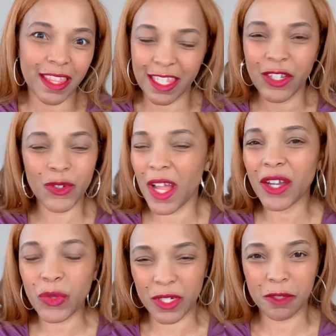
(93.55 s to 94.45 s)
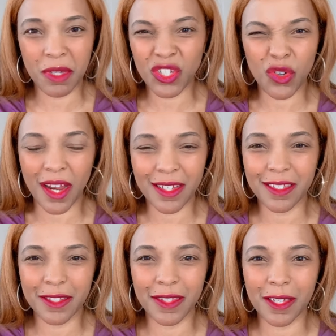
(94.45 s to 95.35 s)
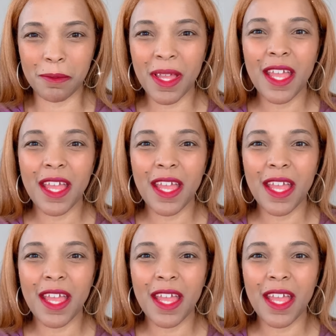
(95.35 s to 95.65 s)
You're not going to be attracted to them